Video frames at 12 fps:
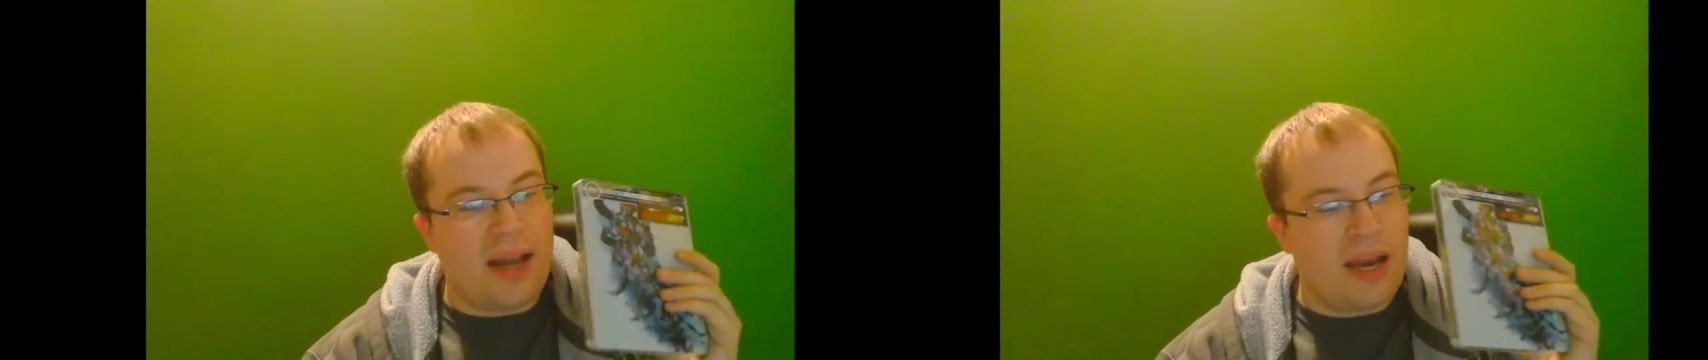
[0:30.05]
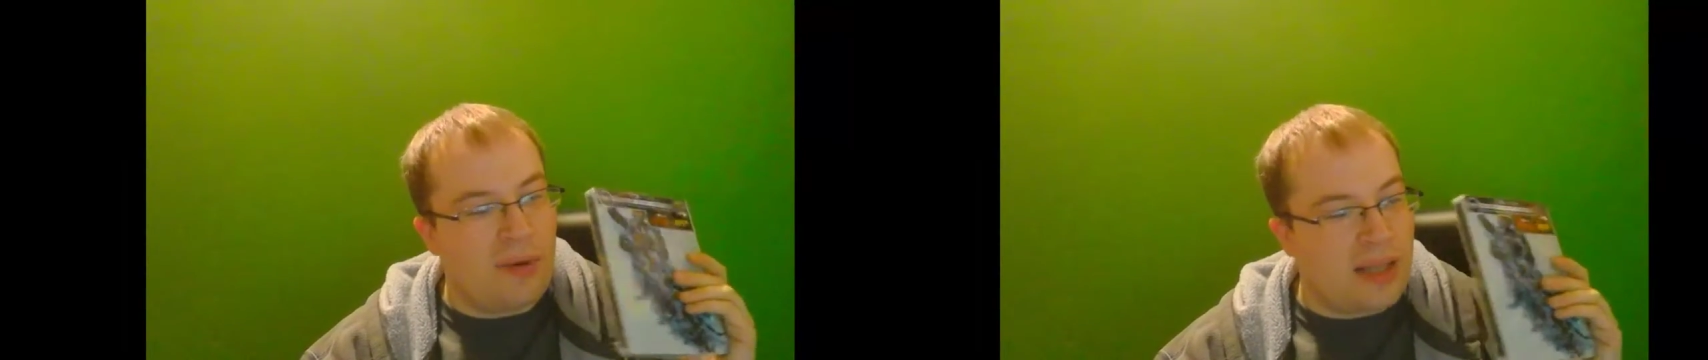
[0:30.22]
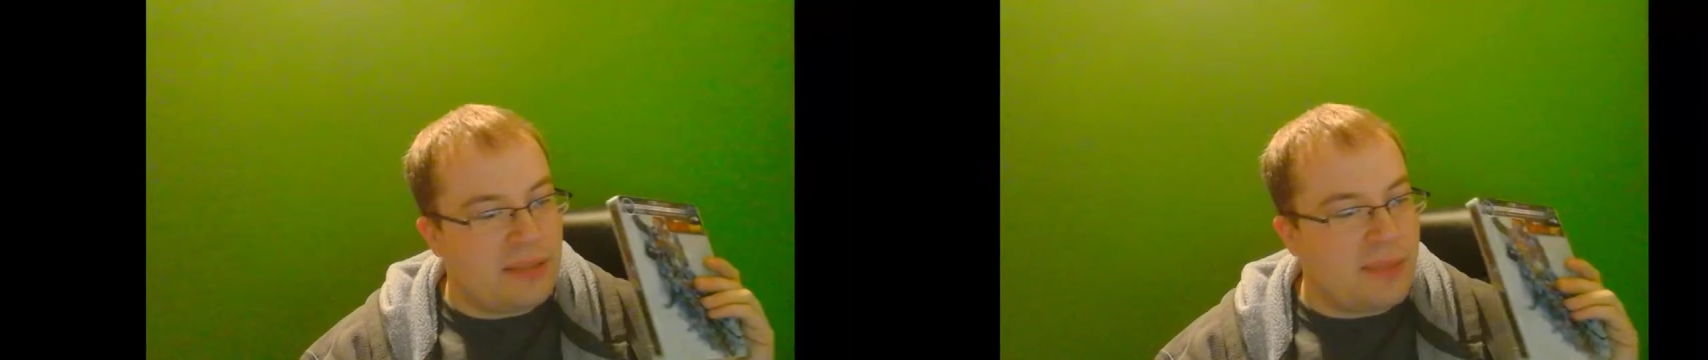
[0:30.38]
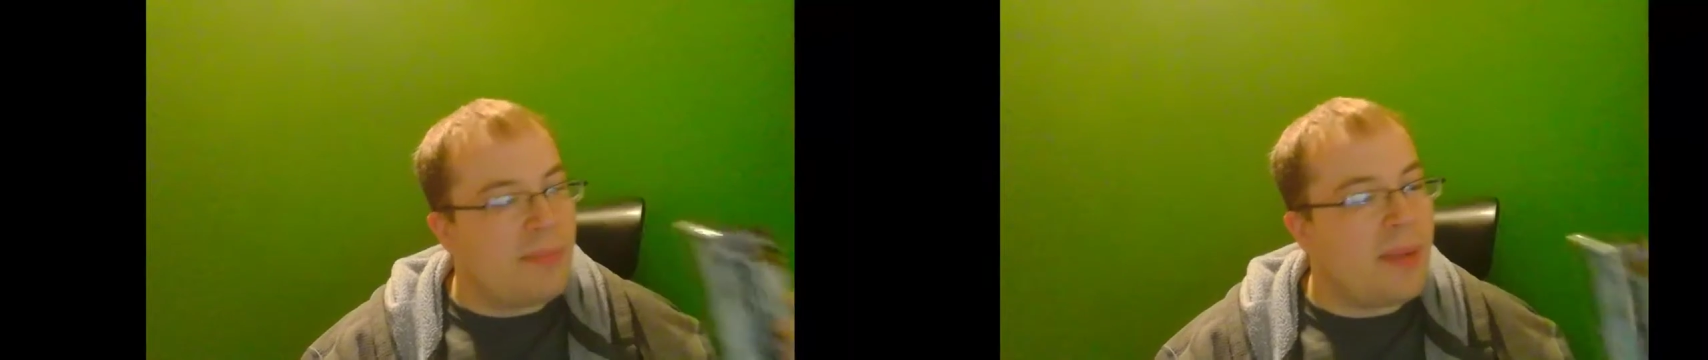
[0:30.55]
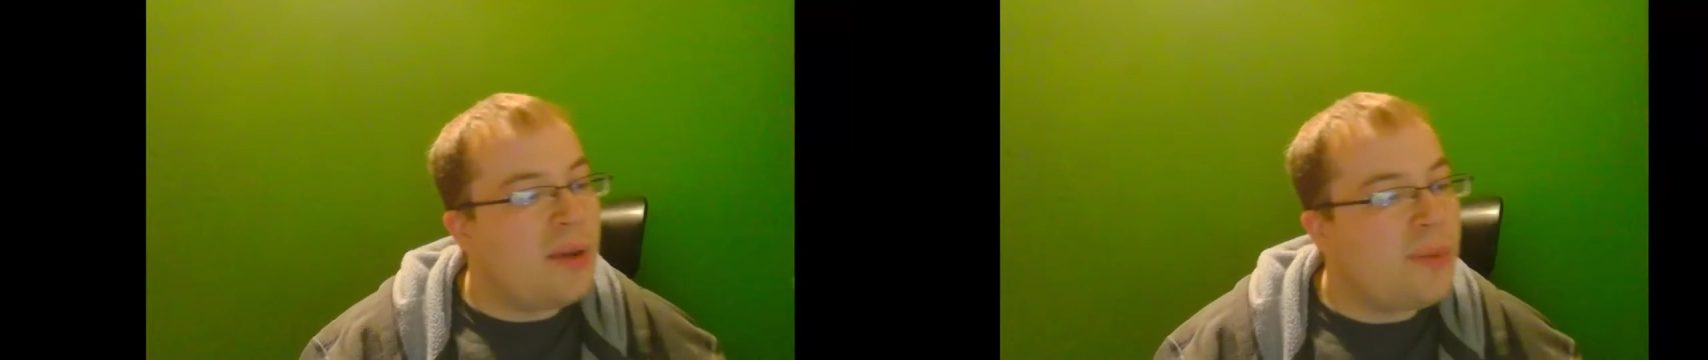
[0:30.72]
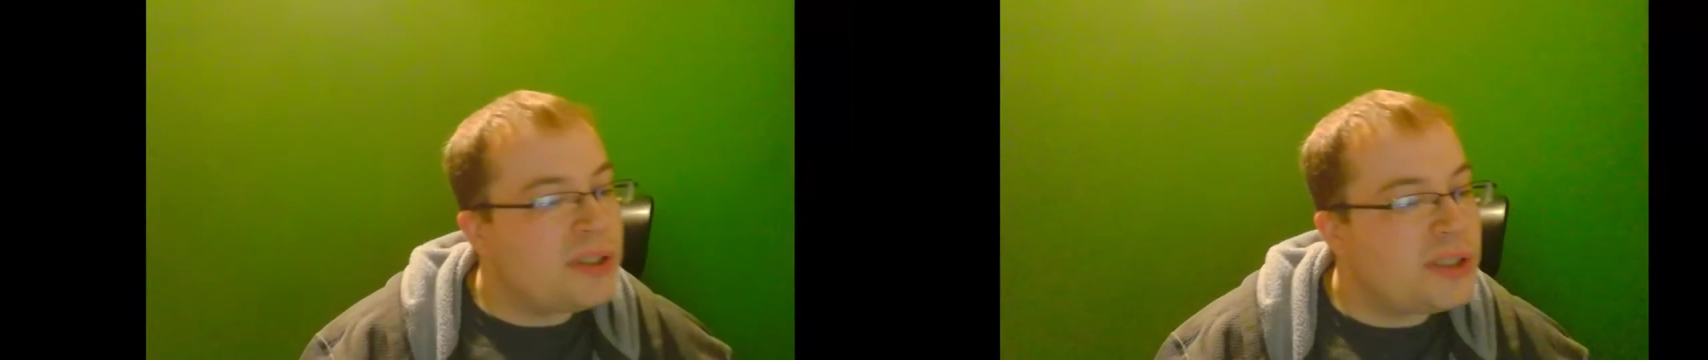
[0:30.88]
I realized my
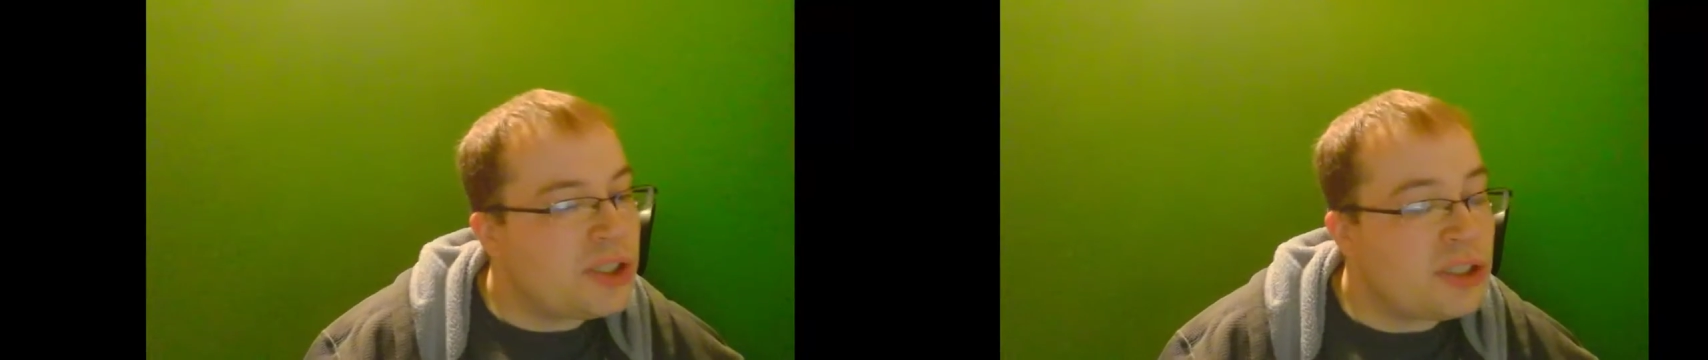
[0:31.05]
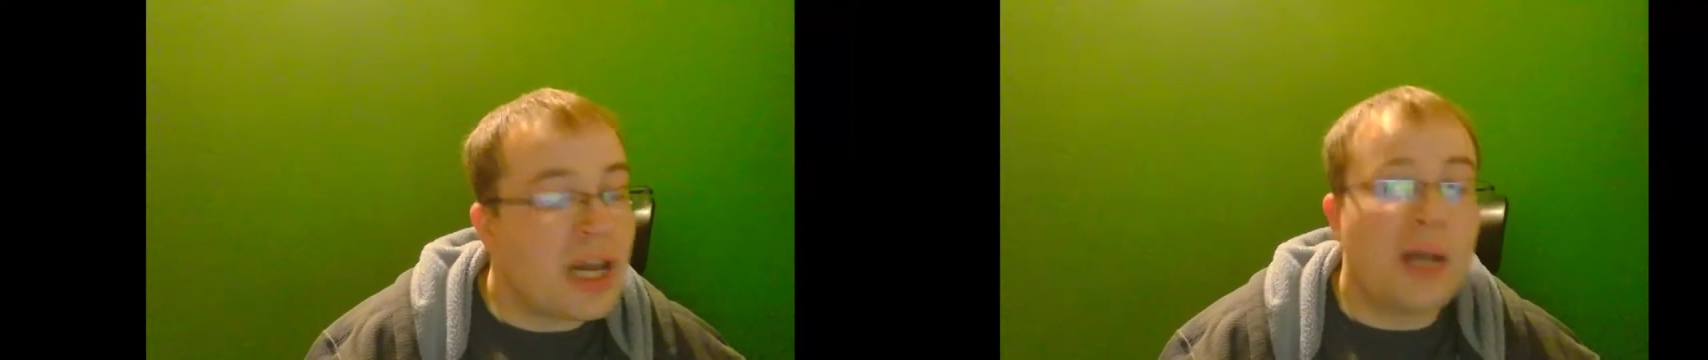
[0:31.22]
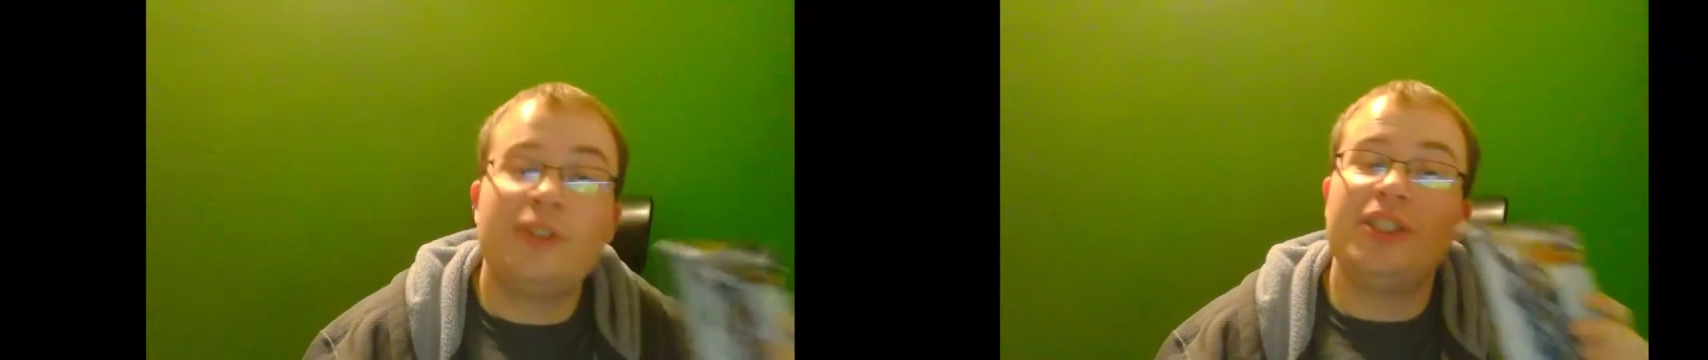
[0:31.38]
mic wasn't turned on,